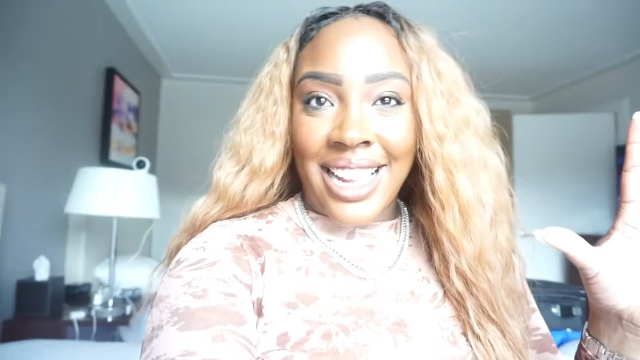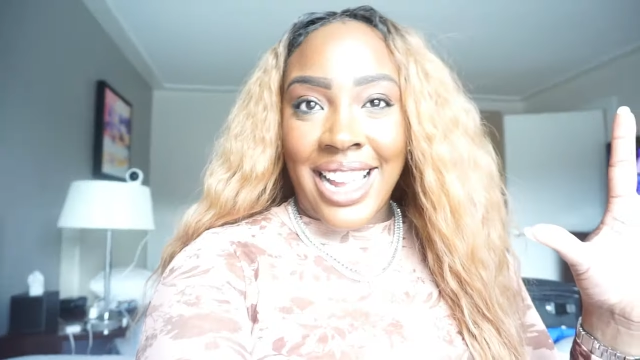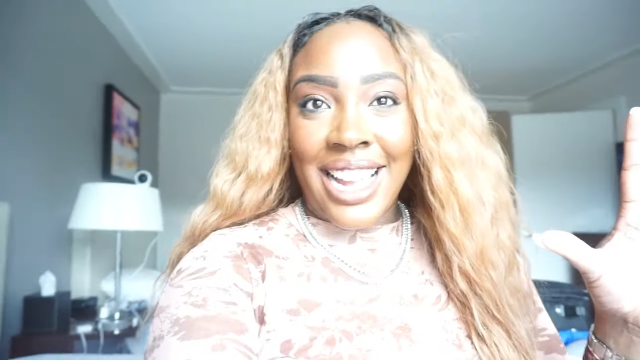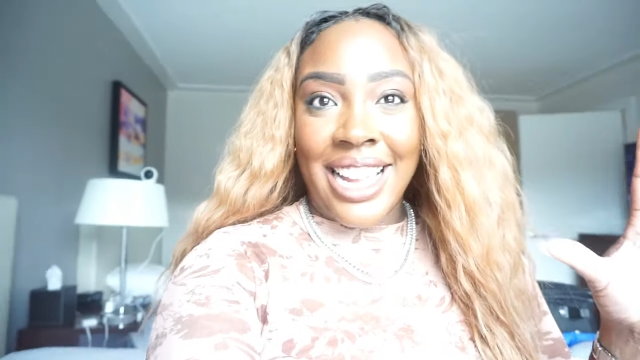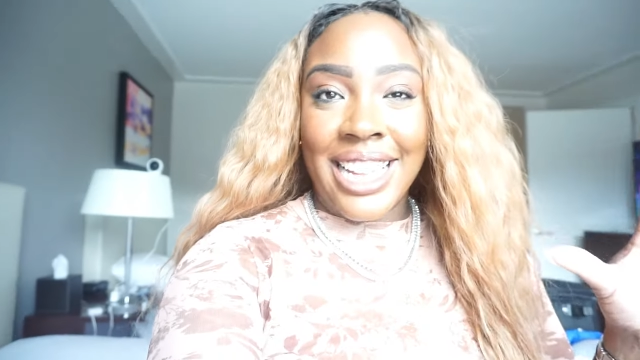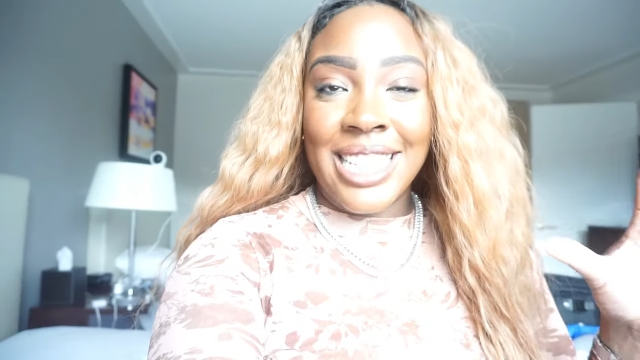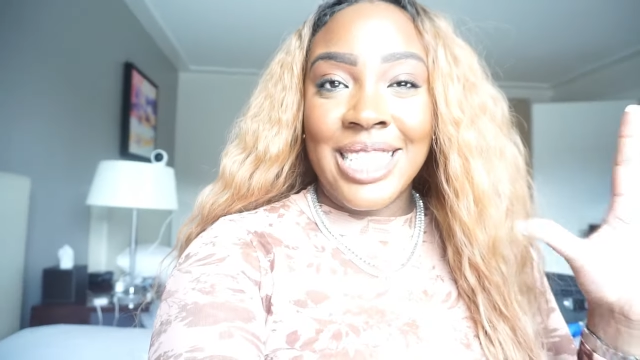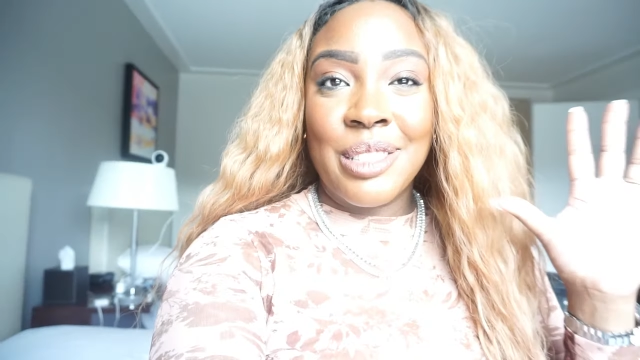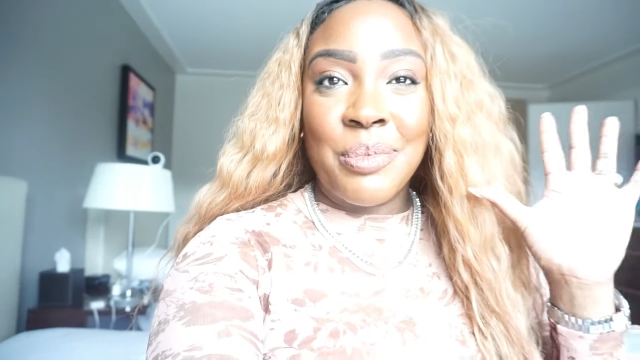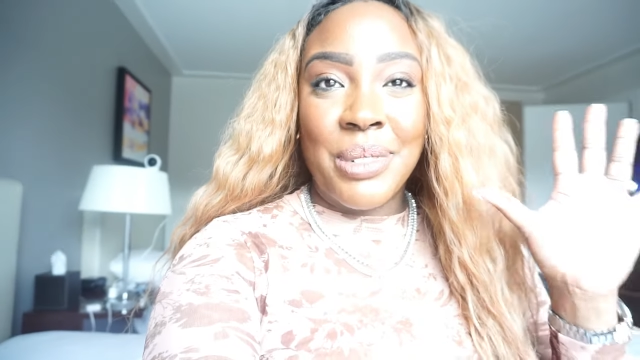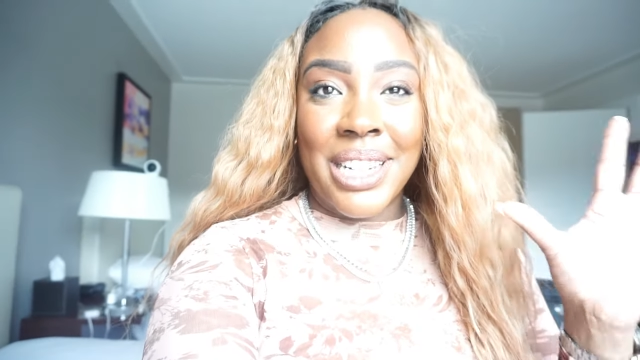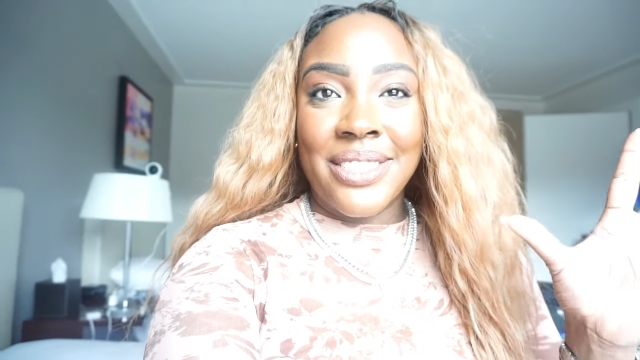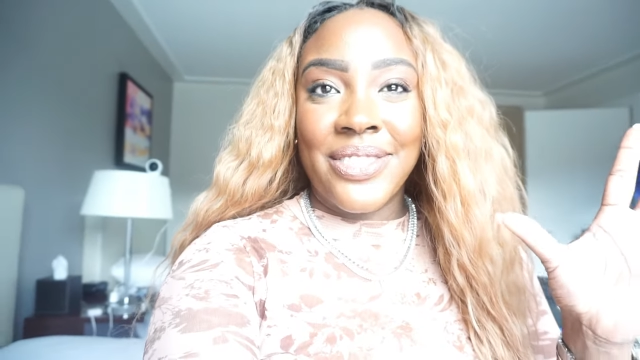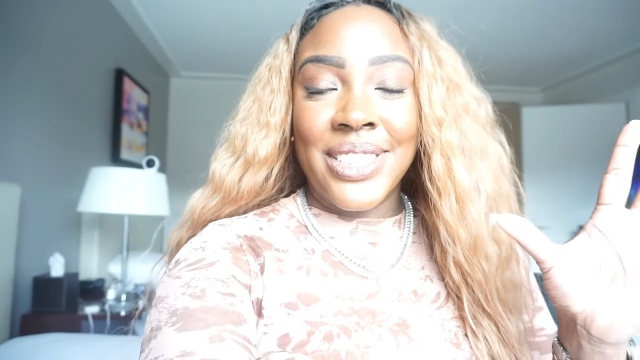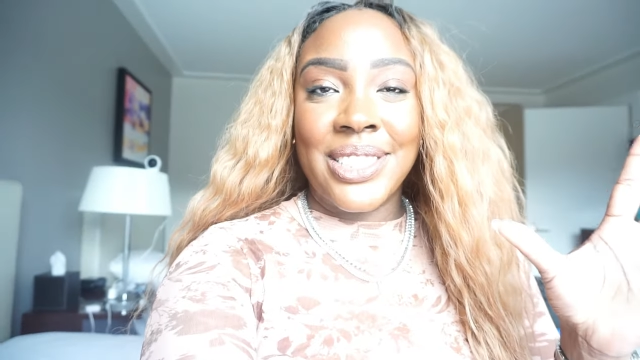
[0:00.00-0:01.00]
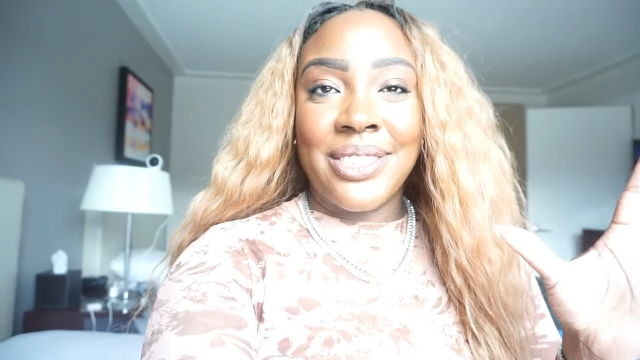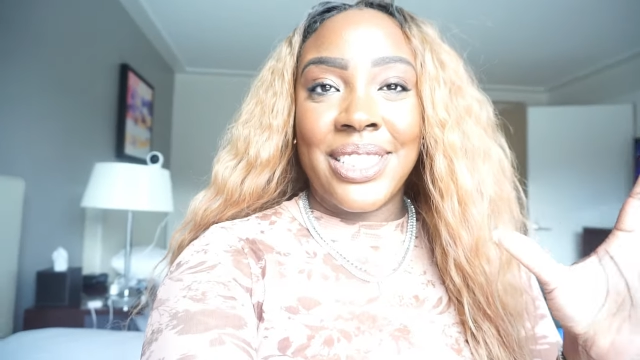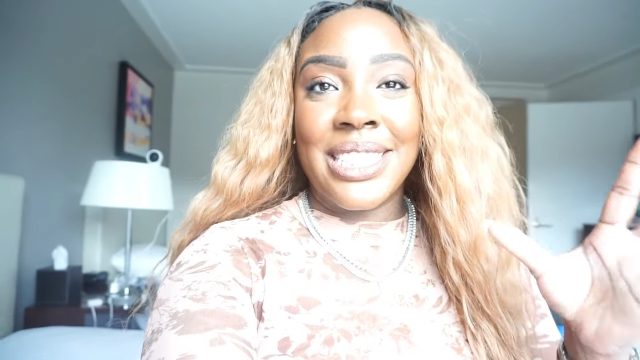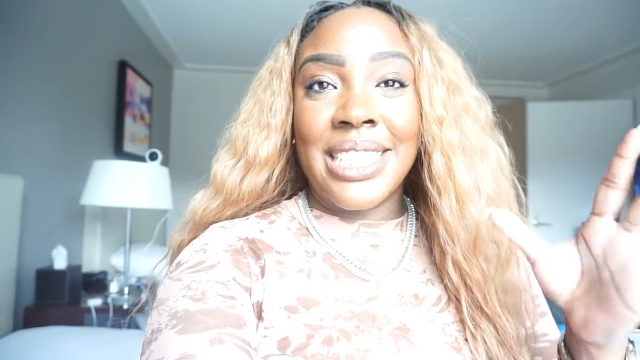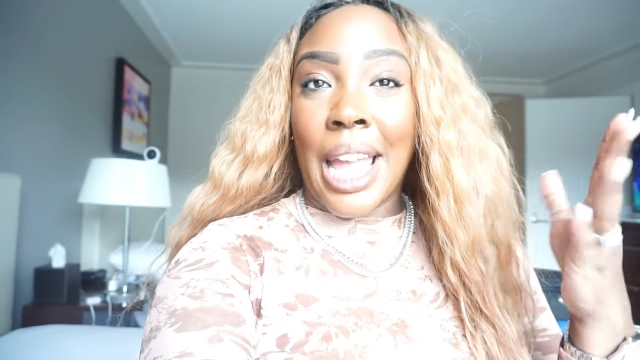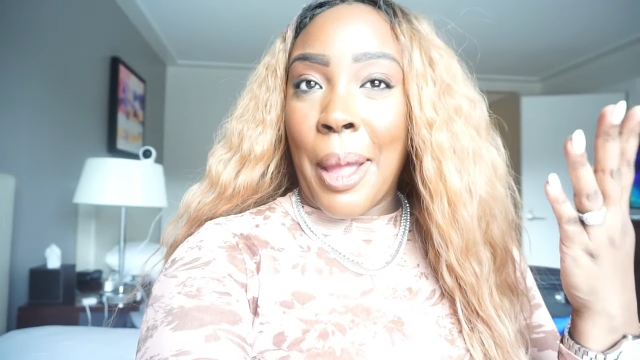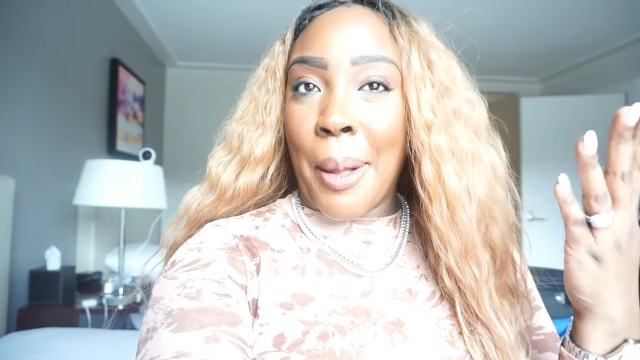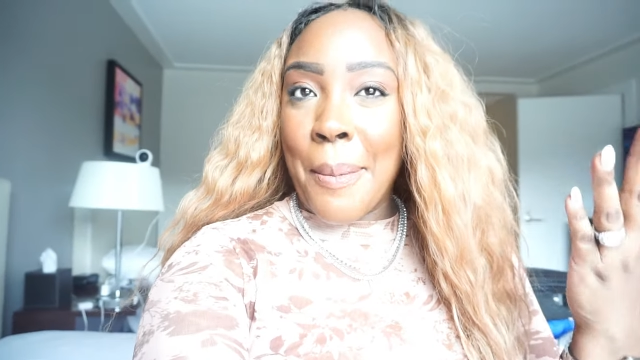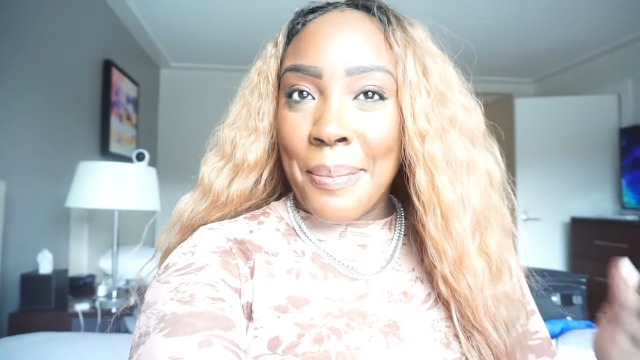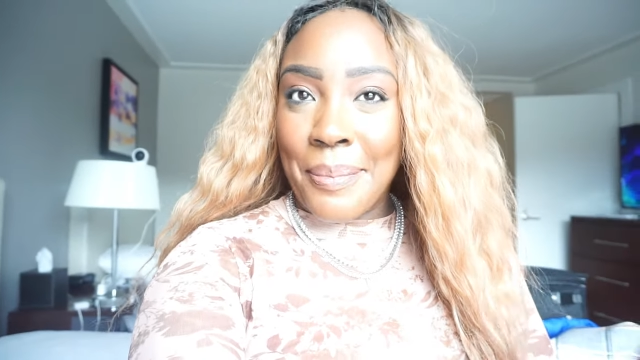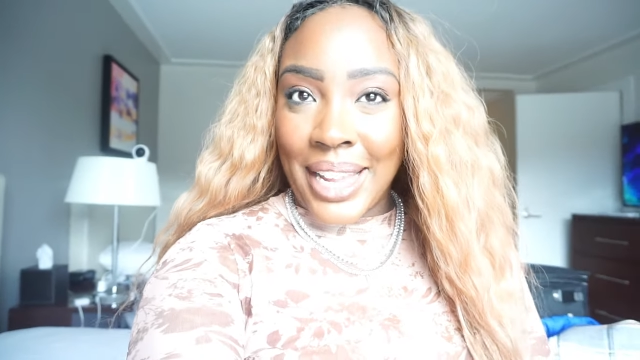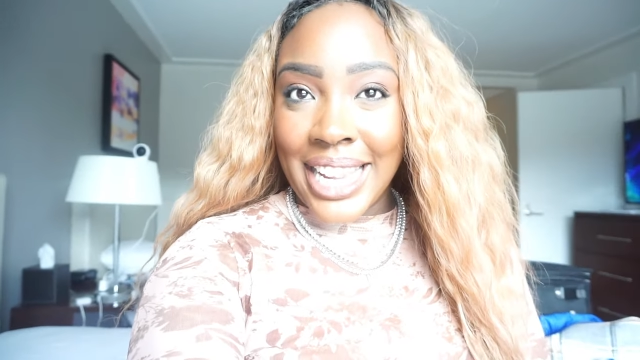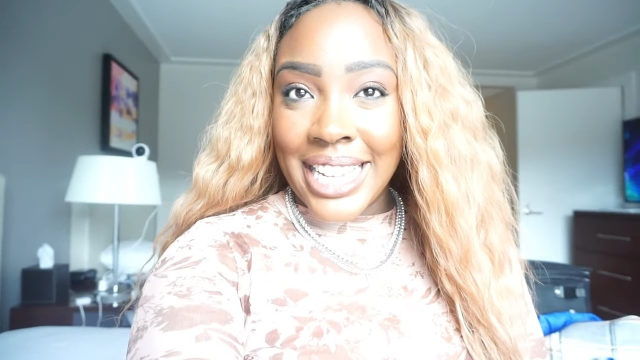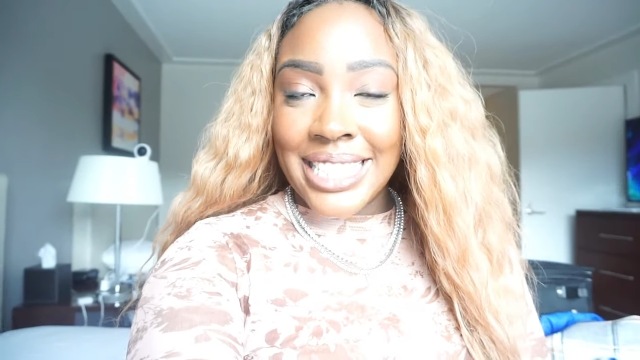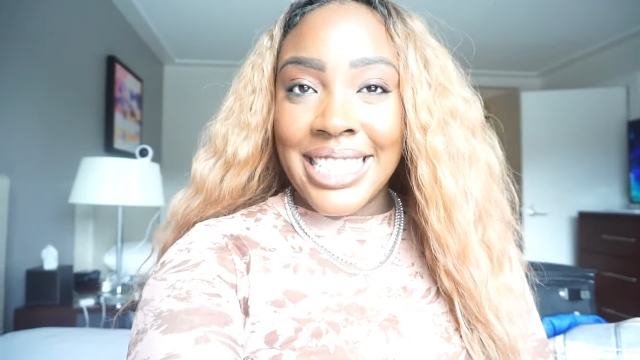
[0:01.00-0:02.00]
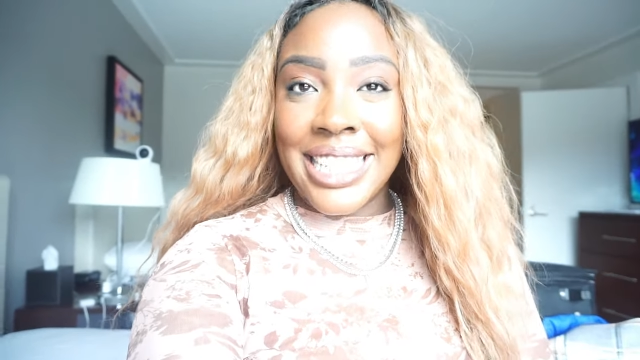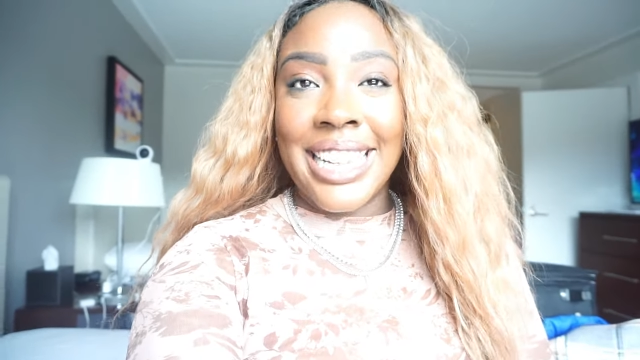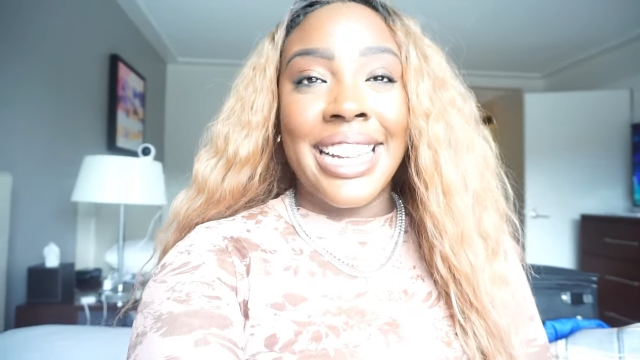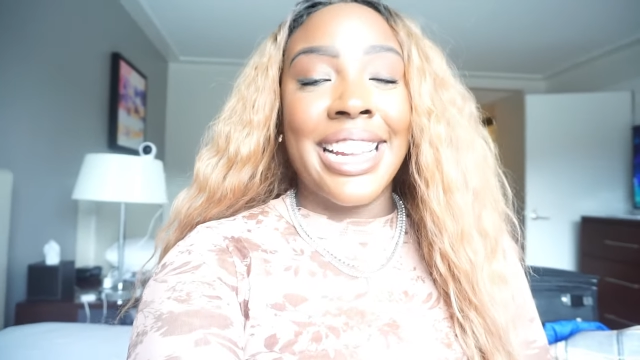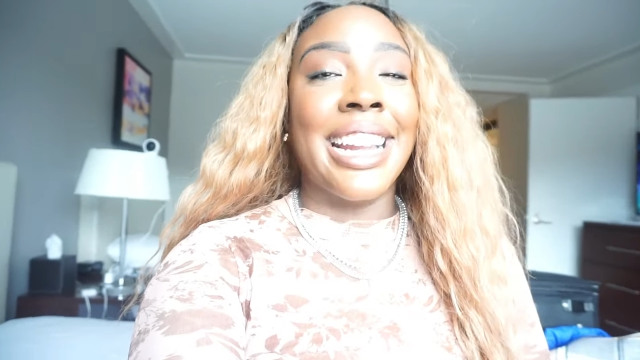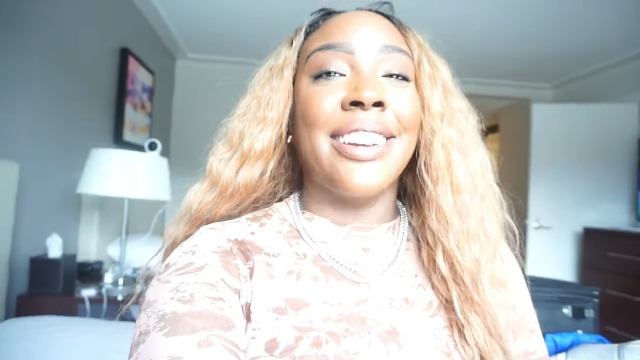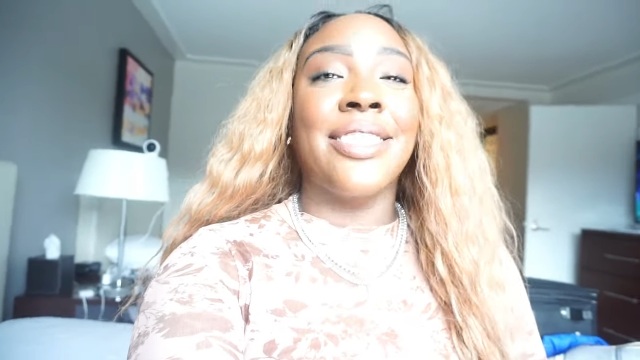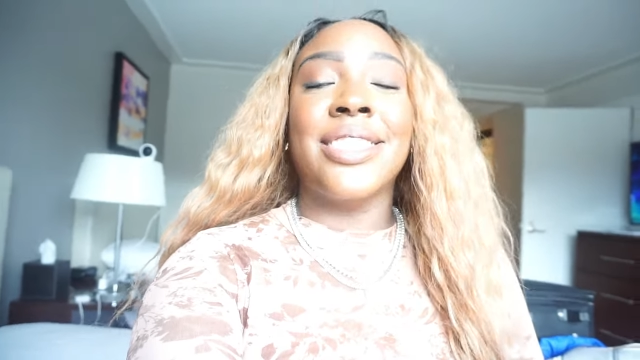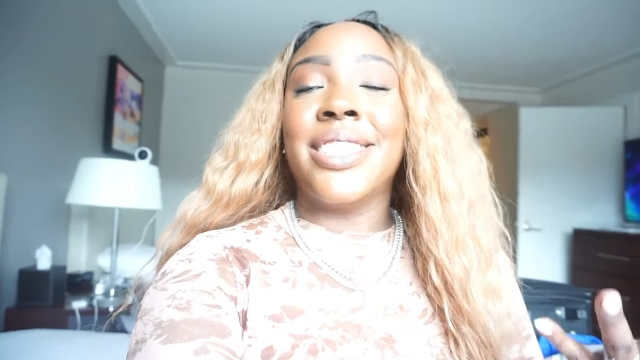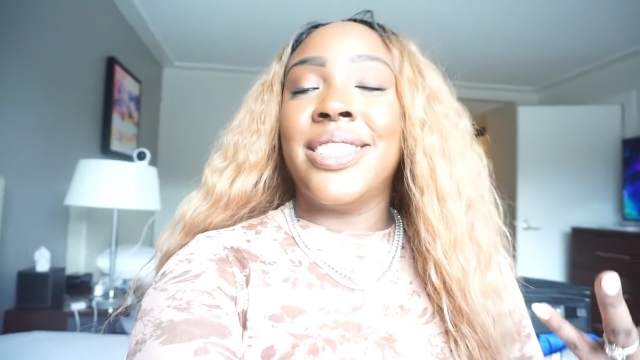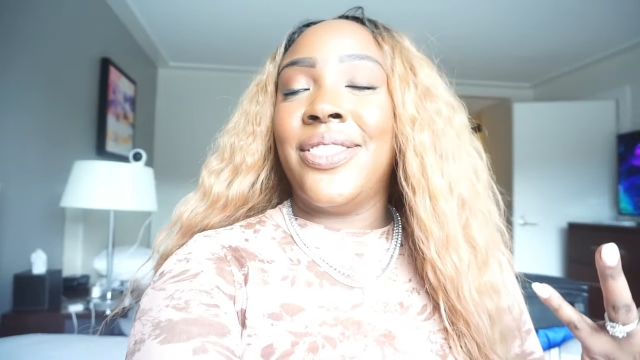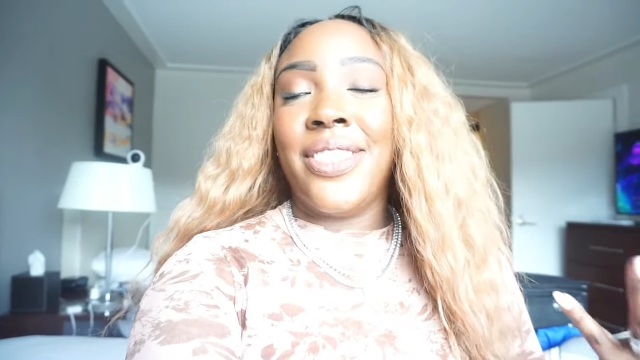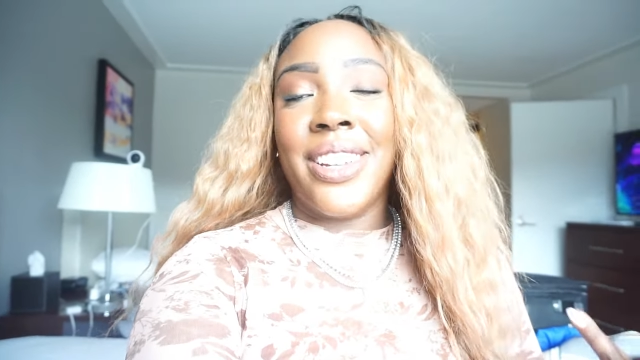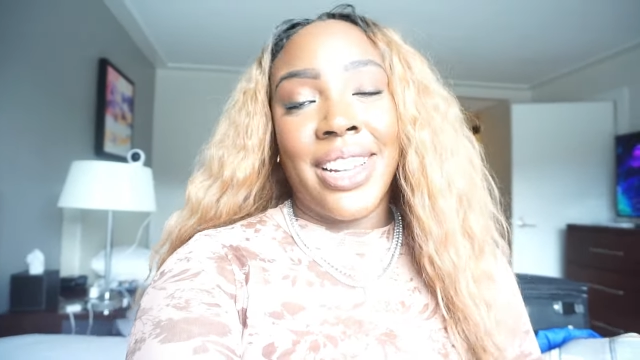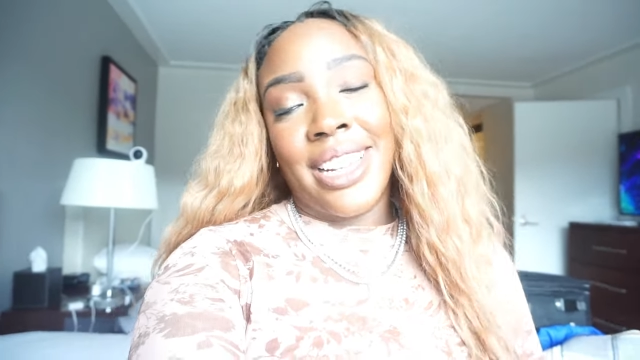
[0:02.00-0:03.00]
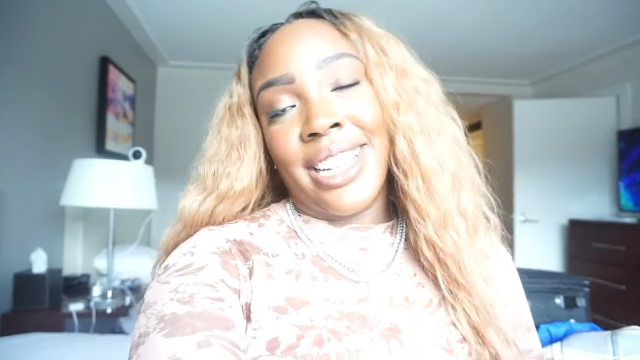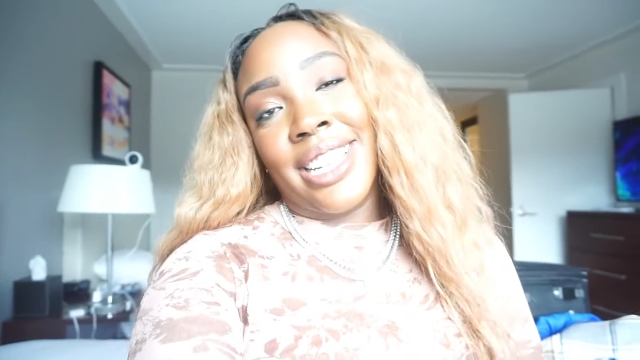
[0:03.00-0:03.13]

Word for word: guys, breakfast was amazing. It was very